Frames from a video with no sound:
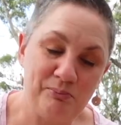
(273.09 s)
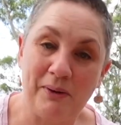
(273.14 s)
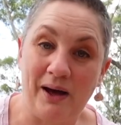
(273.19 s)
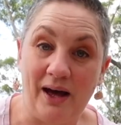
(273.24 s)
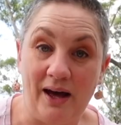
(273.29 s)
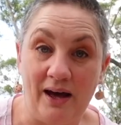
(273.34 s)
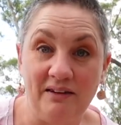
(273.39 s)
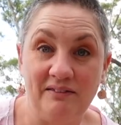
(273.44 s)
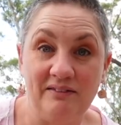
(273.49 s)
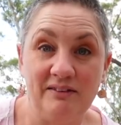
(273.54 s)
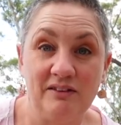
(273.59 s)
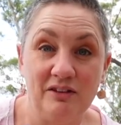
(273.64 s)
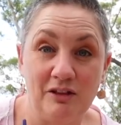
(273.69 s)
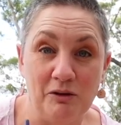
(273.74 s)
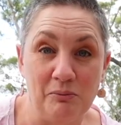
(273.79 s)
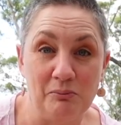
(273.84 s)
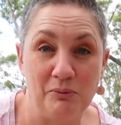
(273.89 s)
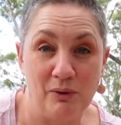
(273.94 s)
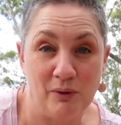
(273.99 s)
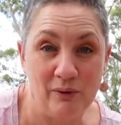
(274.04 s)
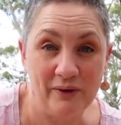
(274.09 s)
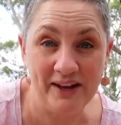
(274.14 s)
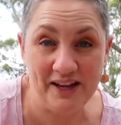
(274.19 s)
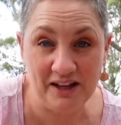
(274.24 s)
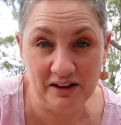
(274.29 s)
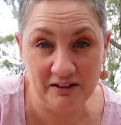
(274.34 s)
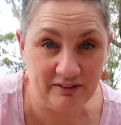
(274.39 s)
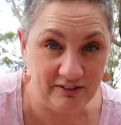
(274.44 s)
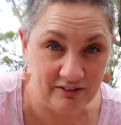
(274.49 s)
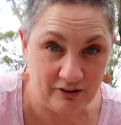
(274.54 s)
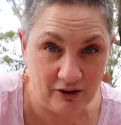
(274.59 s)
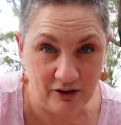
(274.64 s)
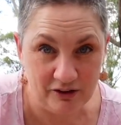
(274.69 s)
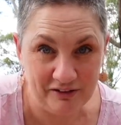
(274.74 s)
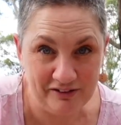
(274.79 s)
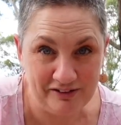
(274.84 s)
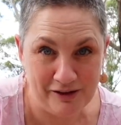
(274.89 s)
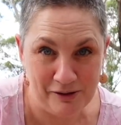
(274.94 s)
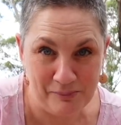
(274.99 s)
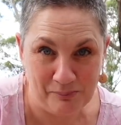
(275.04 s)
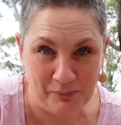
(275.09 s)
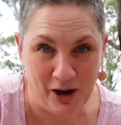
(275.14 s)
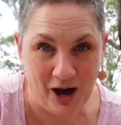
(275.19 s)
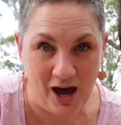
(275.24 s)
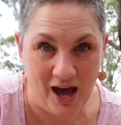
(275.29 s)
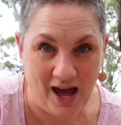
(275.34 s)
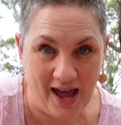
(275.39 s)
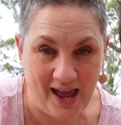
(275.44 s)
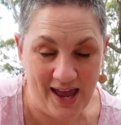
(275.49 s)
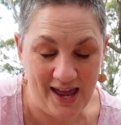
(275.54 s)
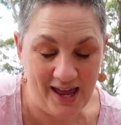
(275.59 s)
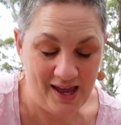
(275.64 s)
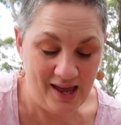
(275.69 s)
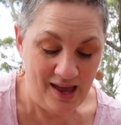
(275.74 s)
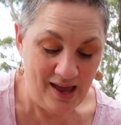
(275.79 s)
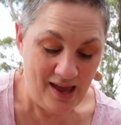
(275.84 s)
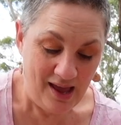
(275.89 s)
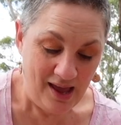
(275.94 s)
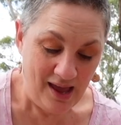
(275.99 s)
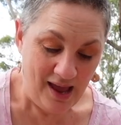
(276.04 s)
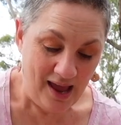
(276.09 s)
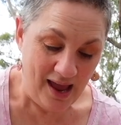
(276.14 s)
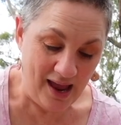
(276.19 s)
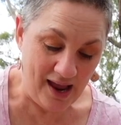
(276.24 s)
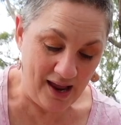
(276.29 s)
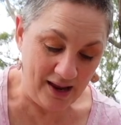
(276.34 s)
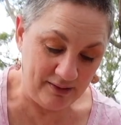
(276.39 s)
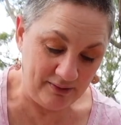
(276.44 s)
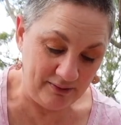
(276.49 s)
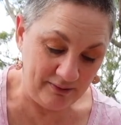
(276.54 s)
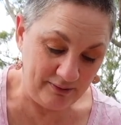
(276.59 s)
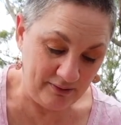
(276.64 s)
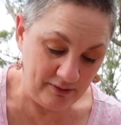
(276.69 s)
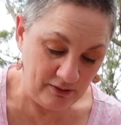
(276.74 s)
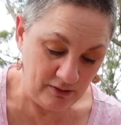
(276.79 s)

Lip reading: but the more inserts you buy and